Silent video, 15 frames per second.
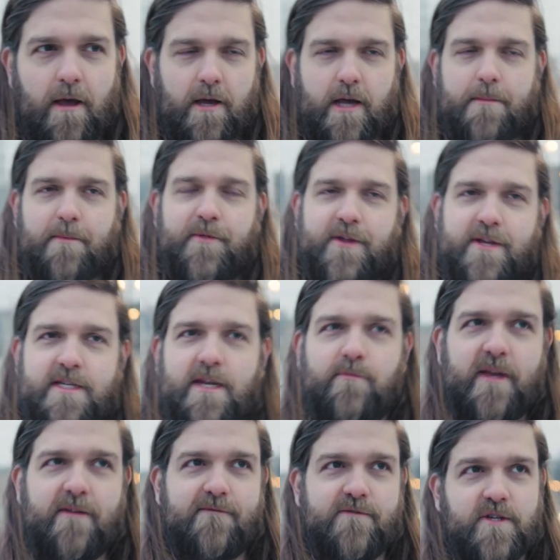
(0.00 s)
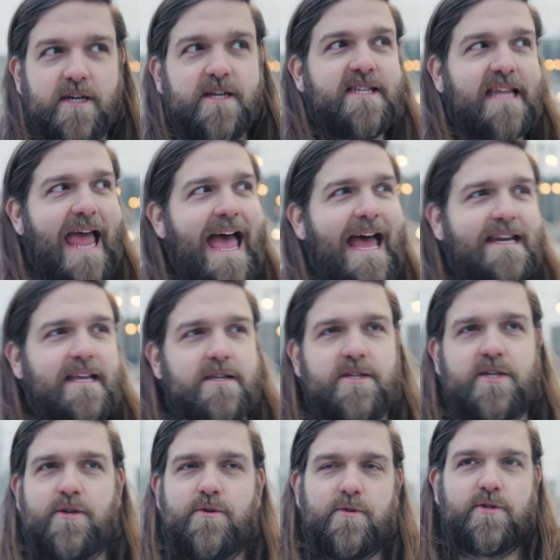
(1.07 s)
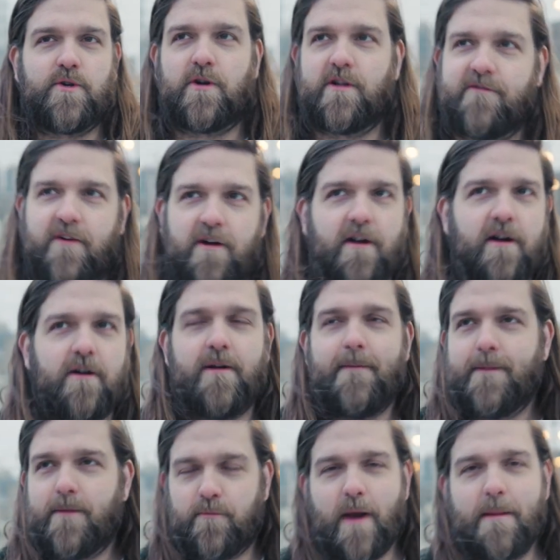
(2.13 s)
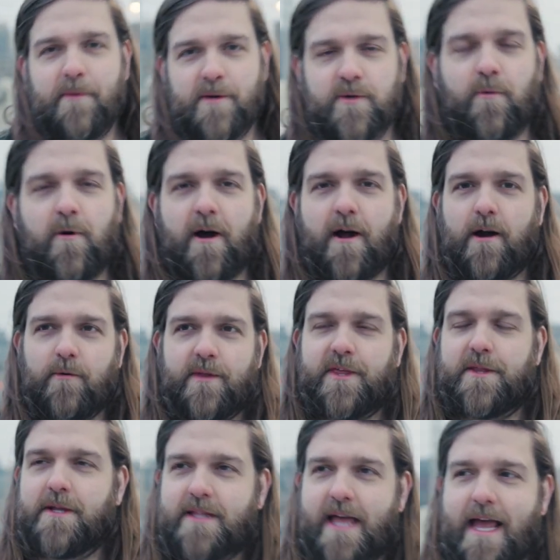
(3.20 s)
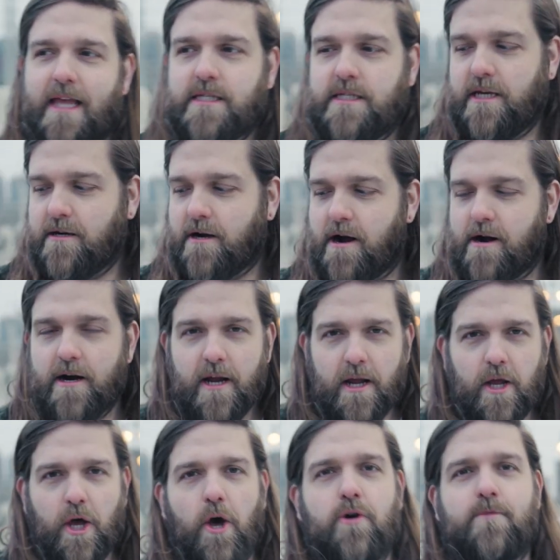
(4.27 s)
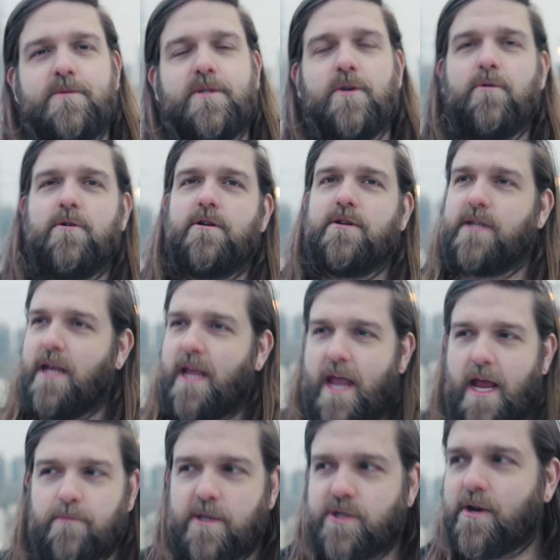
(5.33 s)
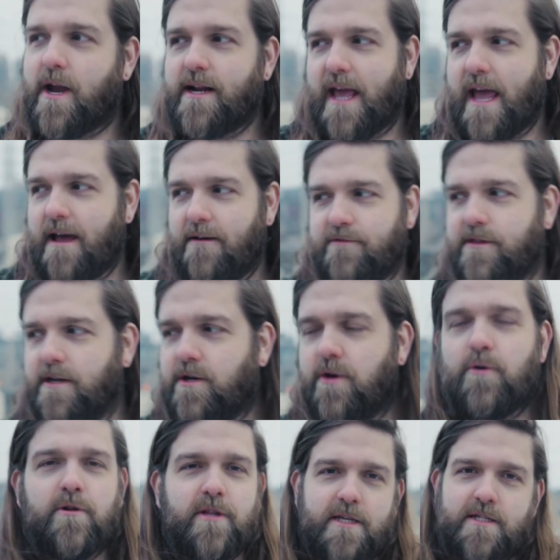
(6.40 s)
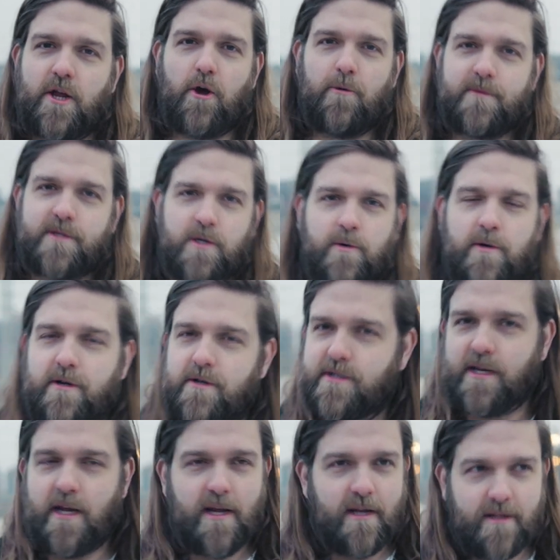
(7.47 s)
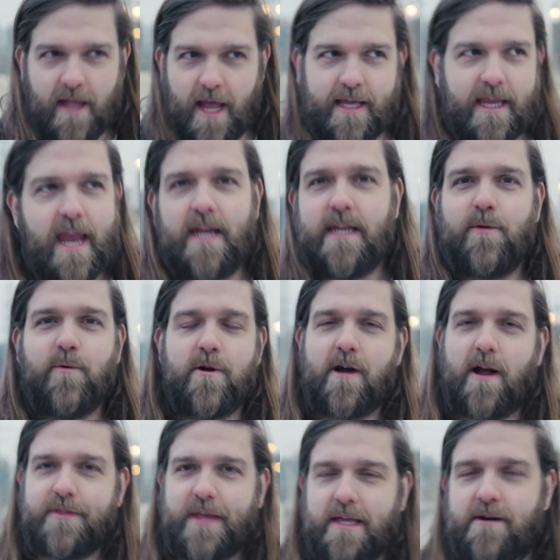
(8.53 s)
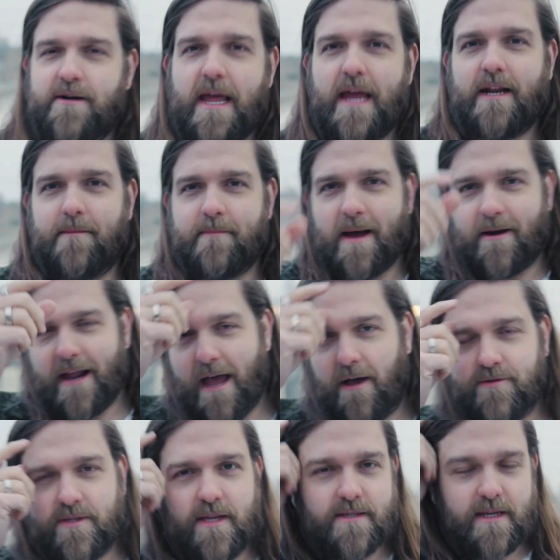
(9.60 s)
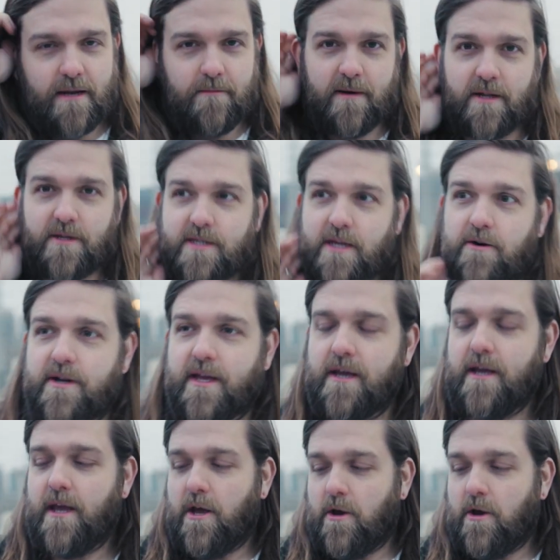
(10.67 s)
A couple things that we've just added to sort of our repertoire within the last year are home tours, and we try to have the coolest home tours like anywhere on the internet about houses in Minnesota.